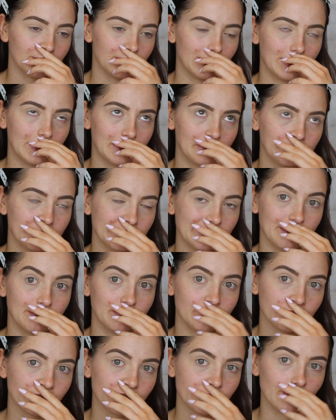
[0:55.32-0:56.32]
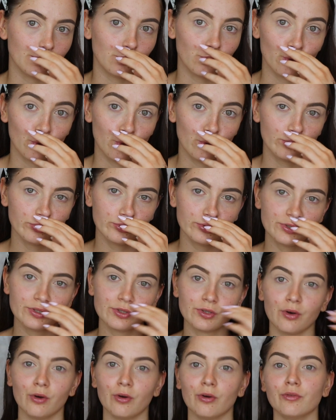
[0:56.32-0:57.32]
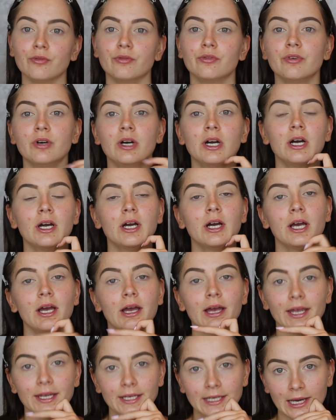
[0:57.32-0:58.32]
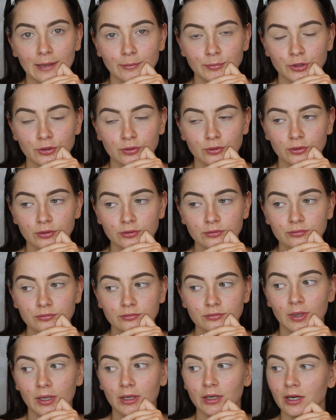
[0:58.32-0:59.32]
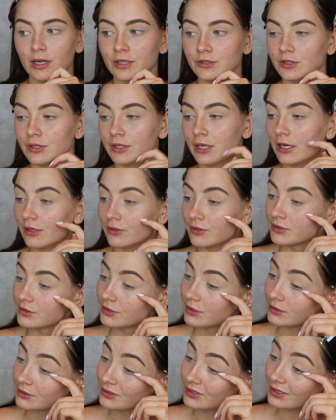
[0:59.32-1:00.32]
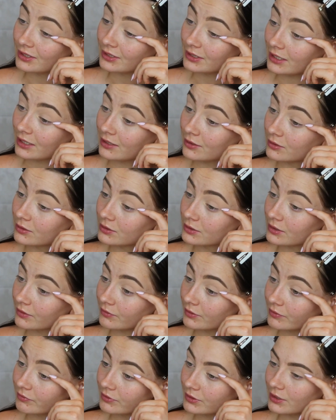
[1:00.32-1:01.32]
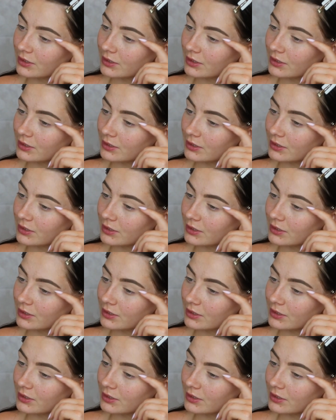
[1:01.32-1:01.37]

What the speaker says: that resembles the horns of a Capricorn, but I don't know how that's going to turn out because I've never